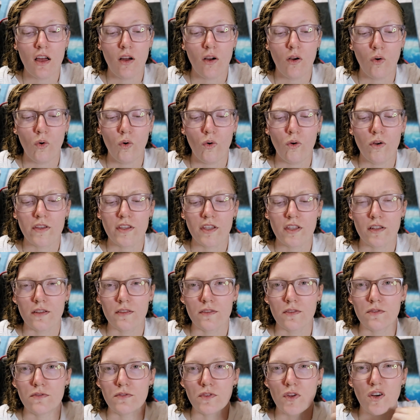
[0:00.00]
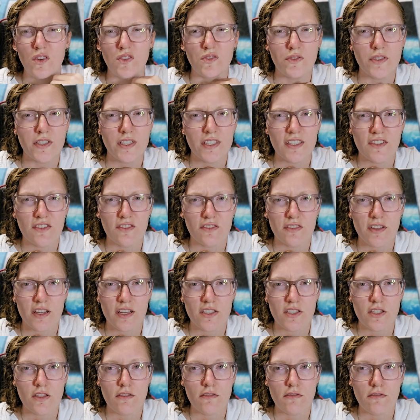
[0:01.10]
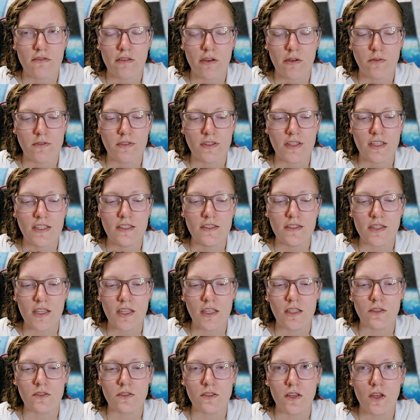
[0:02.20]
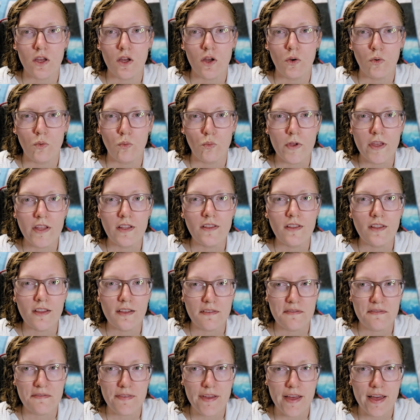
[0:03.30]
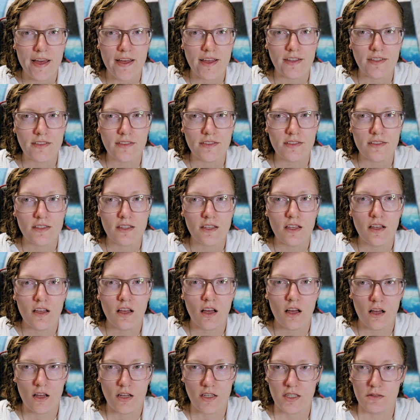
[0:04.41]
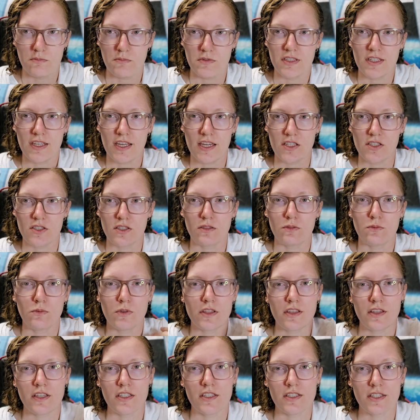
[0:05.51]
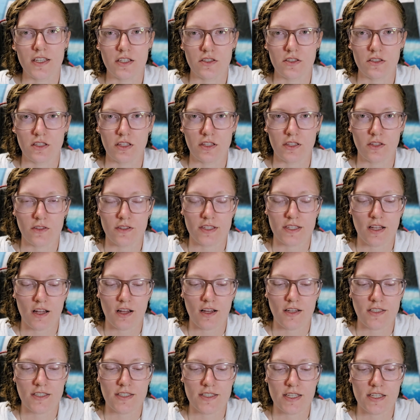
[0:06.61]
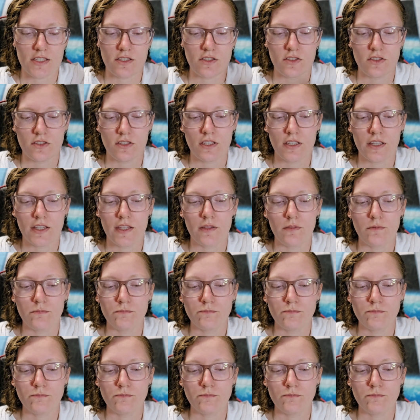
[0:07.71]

or you've got a really scratchy throat. These things will affect our communication, whether intentionally or unintentionally.